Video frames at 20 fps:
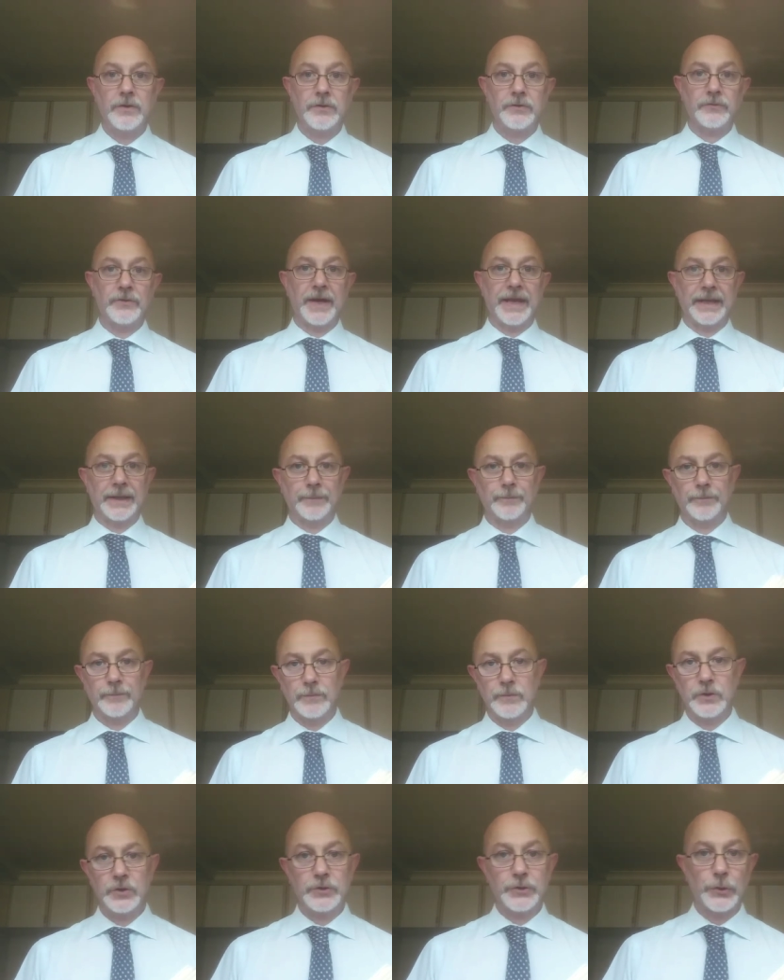3.
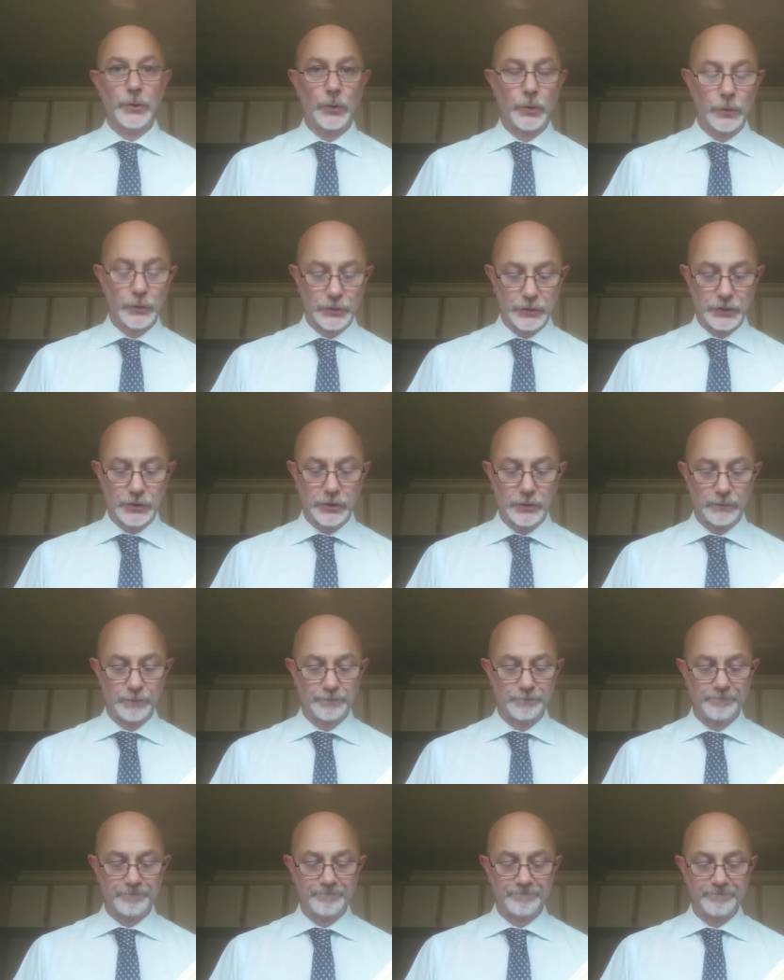Torch.
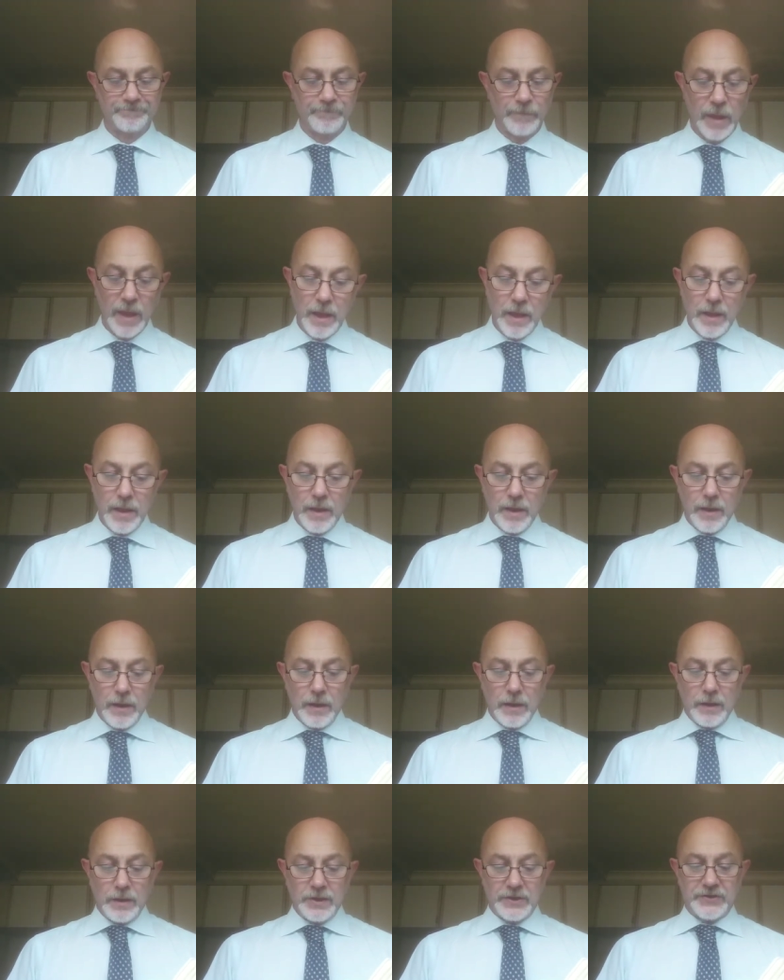
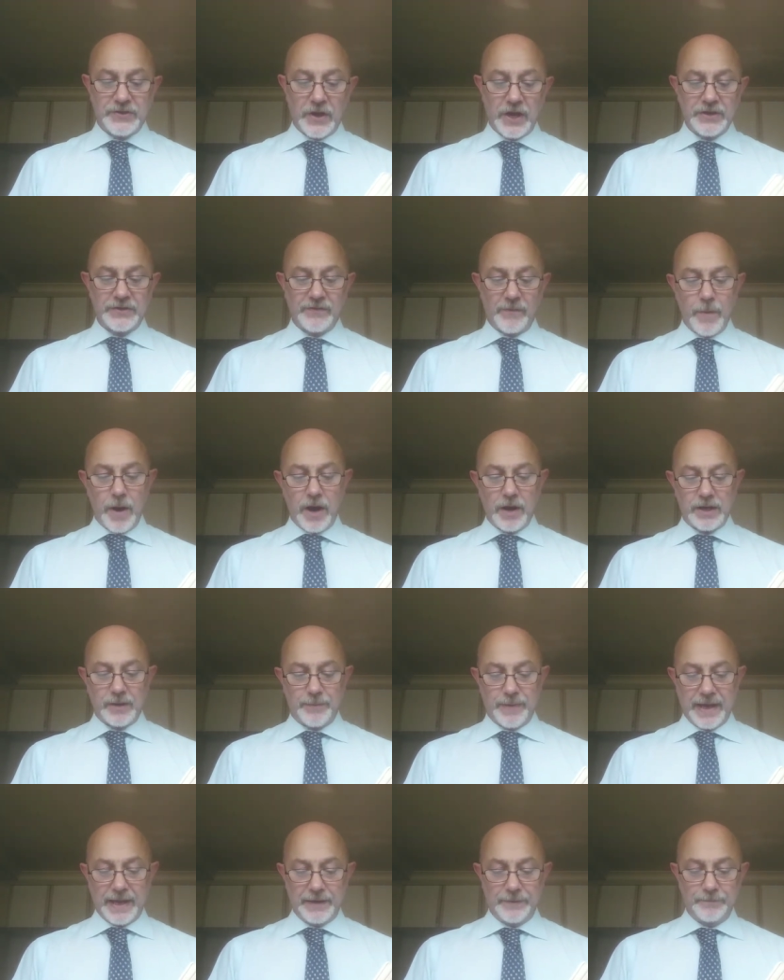The size of a
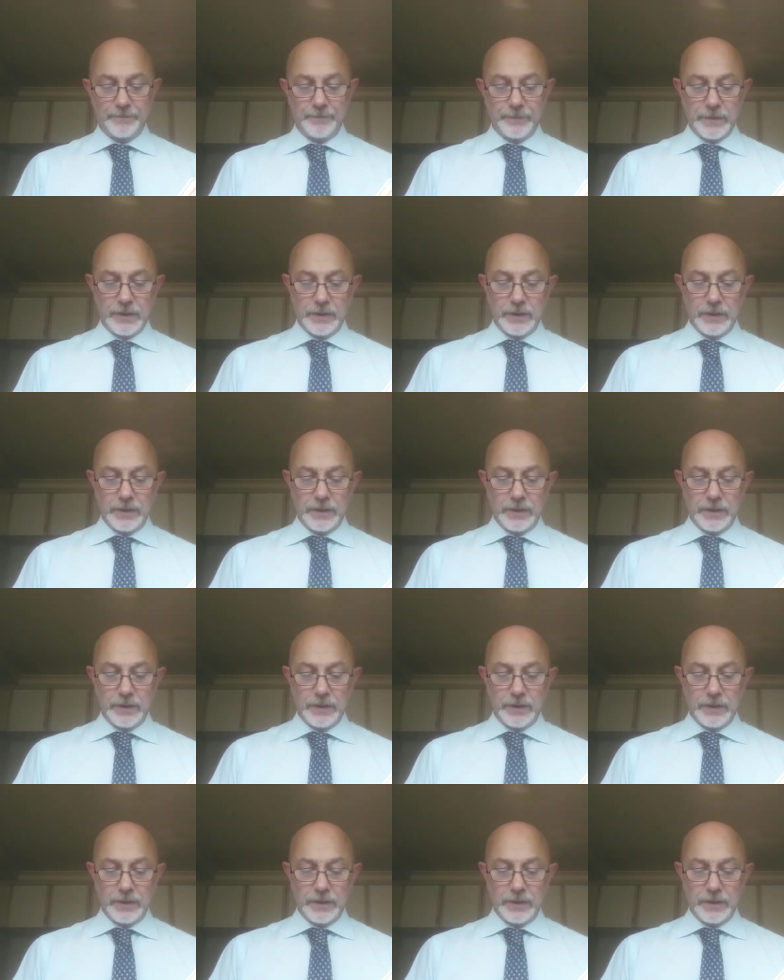marker pen,